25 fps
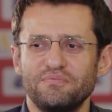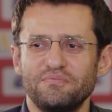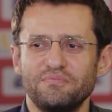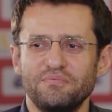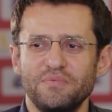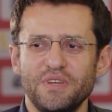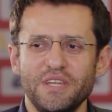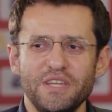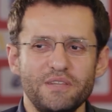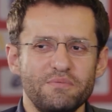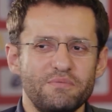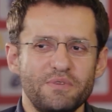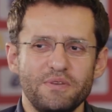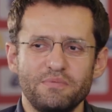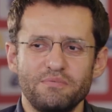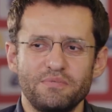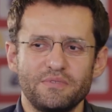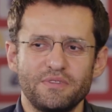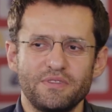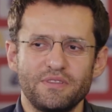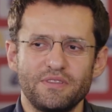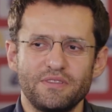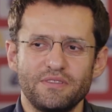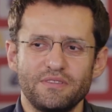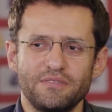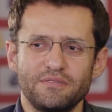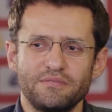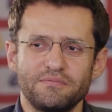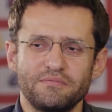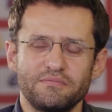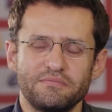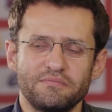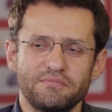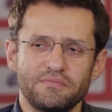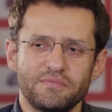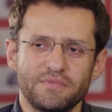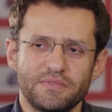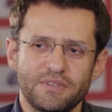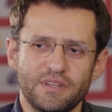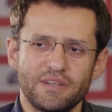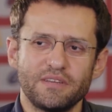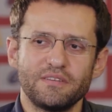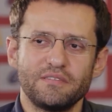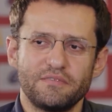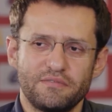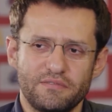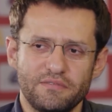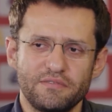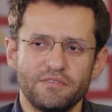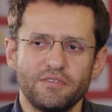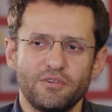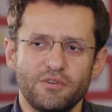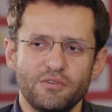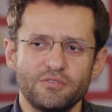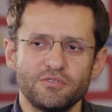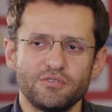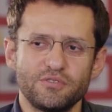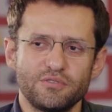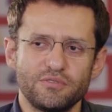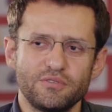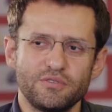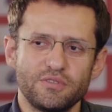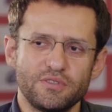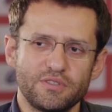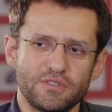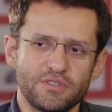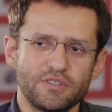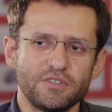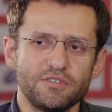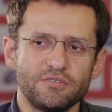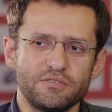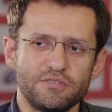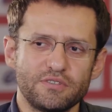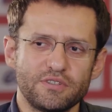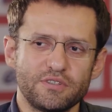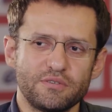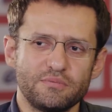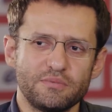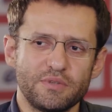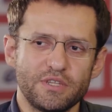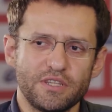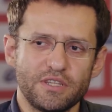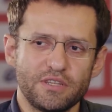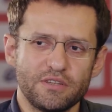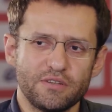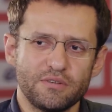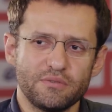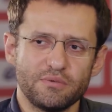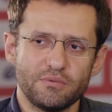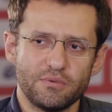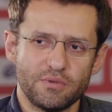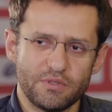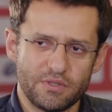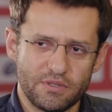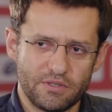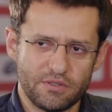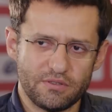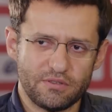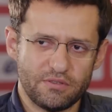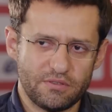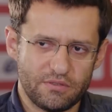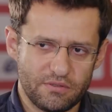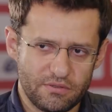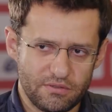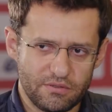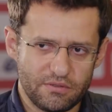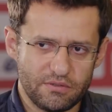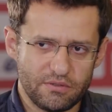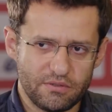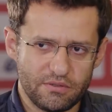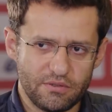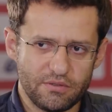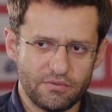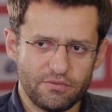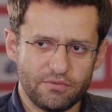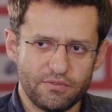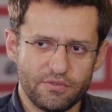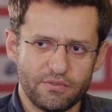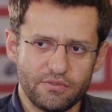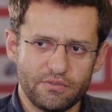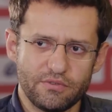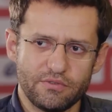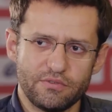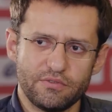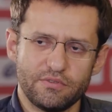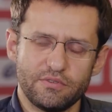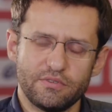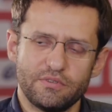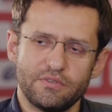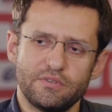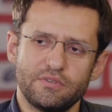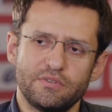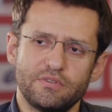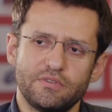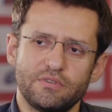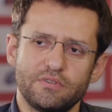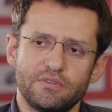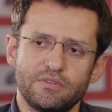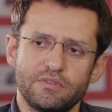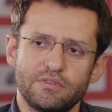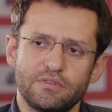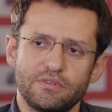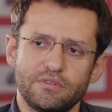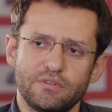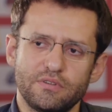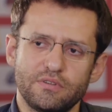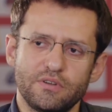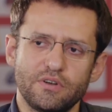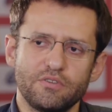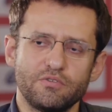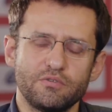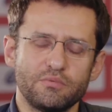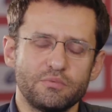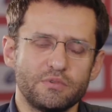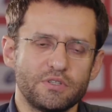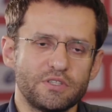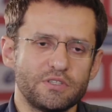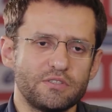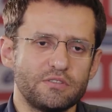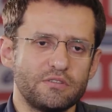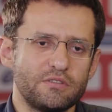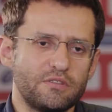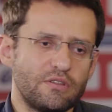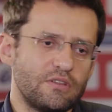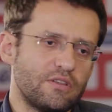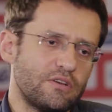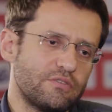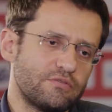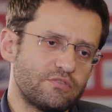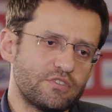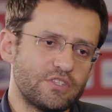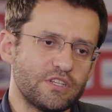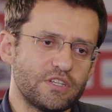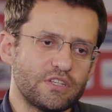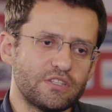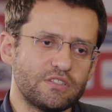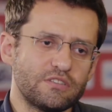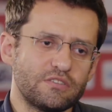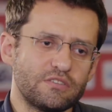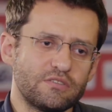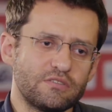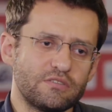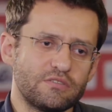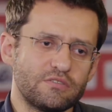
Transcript: many people also in current Armenia with the different uh, government love chess.